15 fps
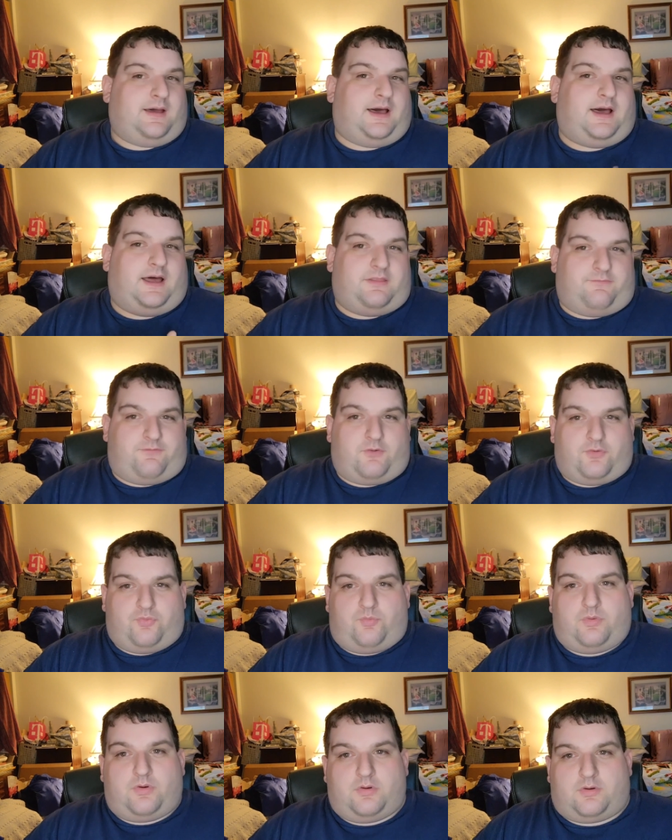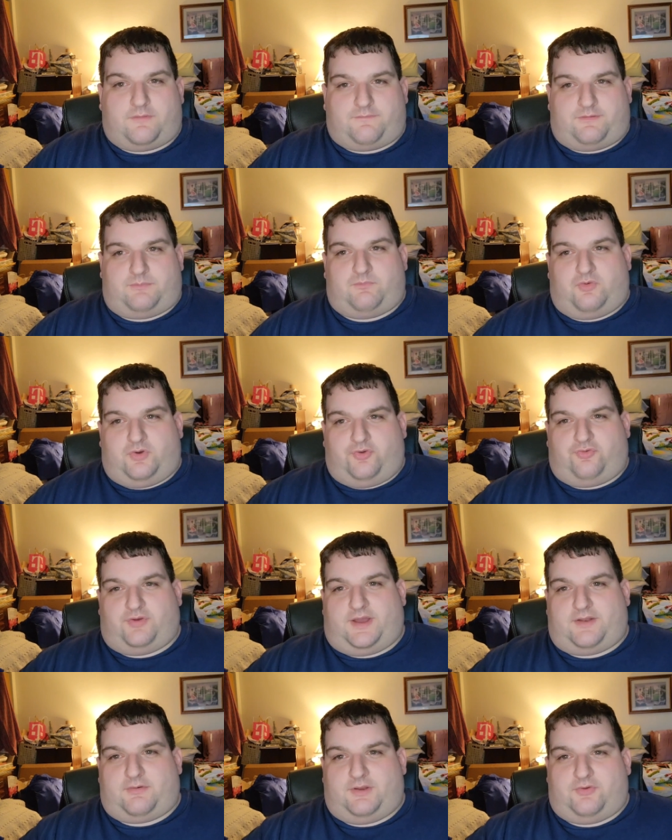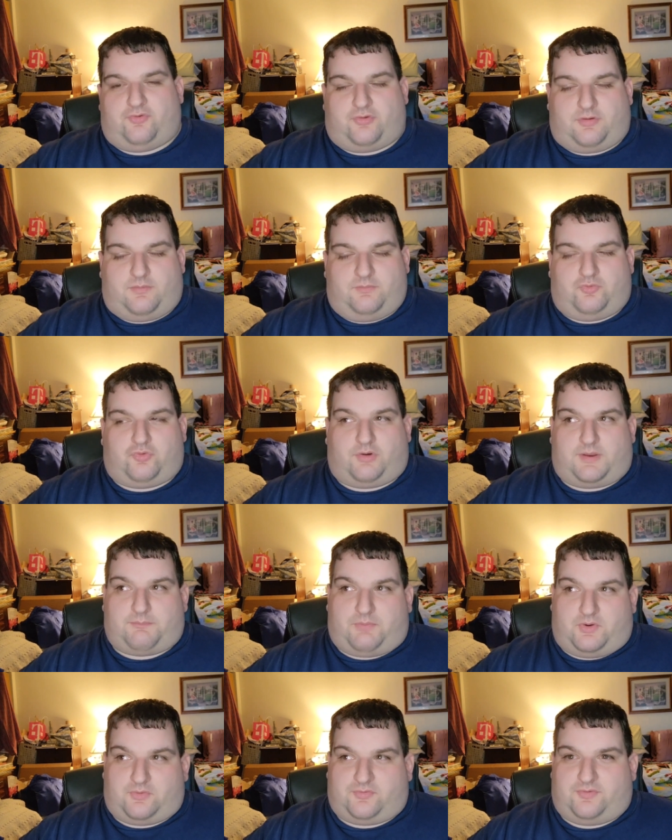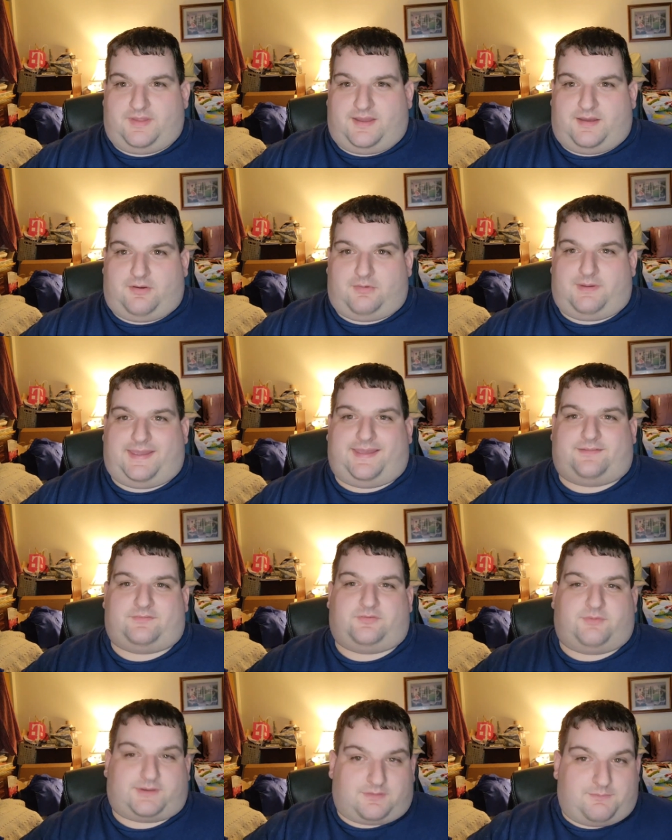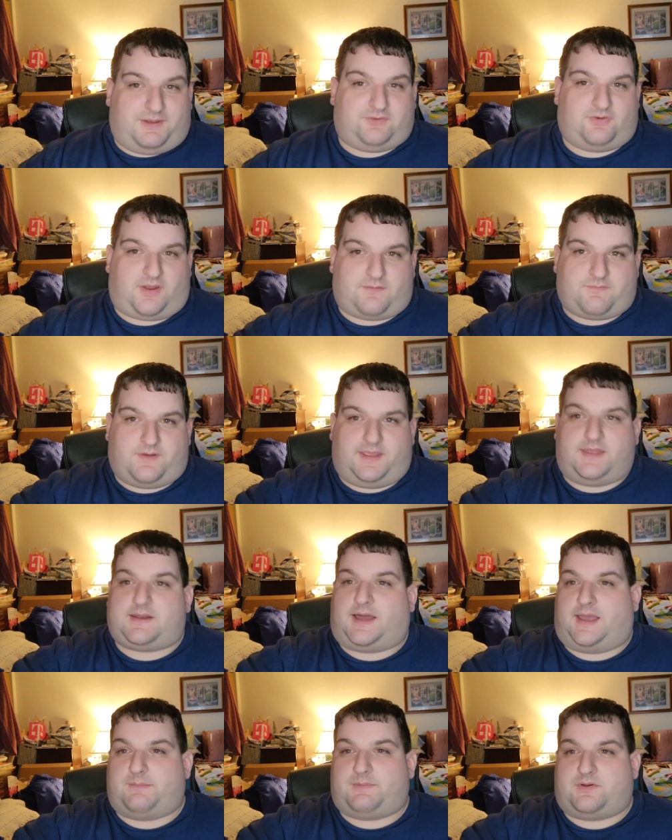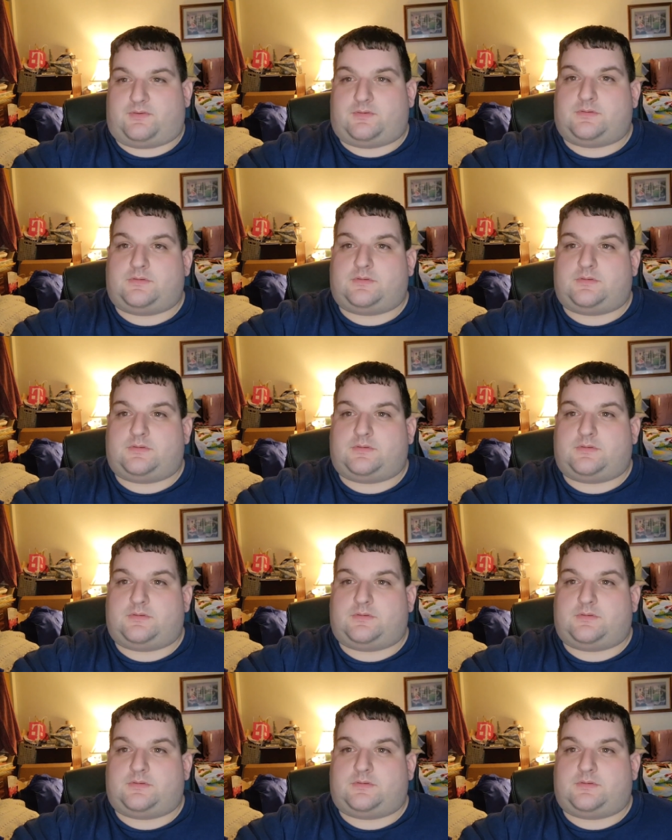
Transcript: The Fourth War from Roy Scheider and Jorgen Porchnow, and directed by John Frankenheimer.